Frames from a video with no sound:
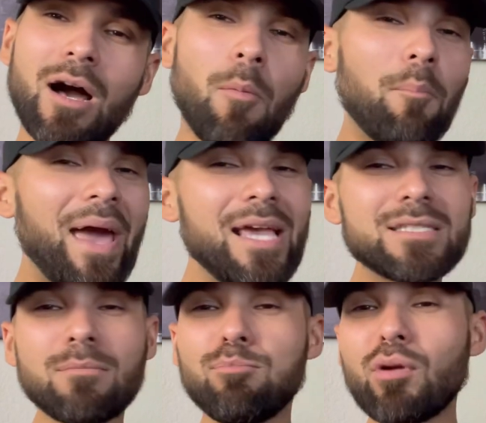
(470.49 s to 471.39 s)

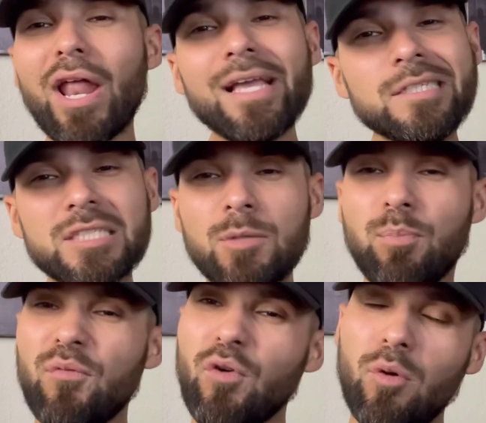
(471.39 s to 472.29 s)
amazing, blazing
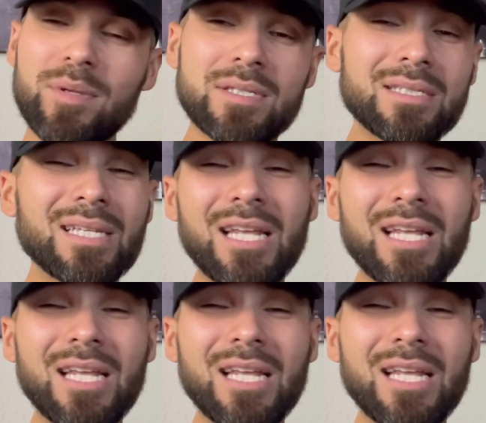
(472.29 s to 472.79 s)
performances.